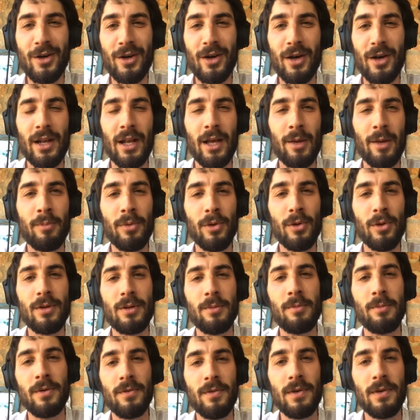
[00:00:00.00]
and I built a
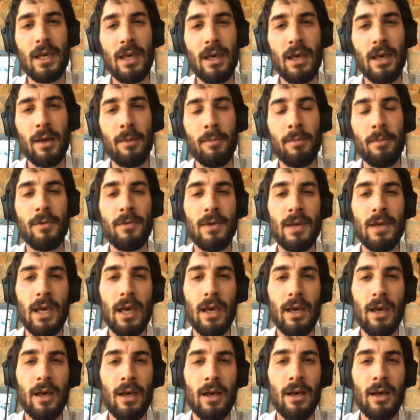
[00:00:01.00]

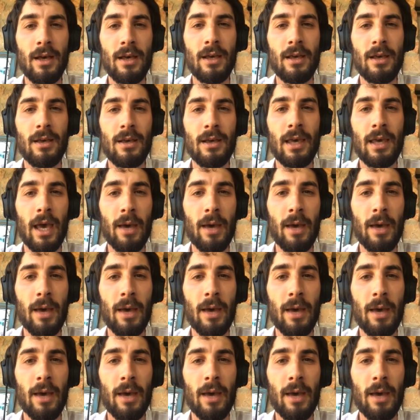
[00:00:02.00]
bivouac camp,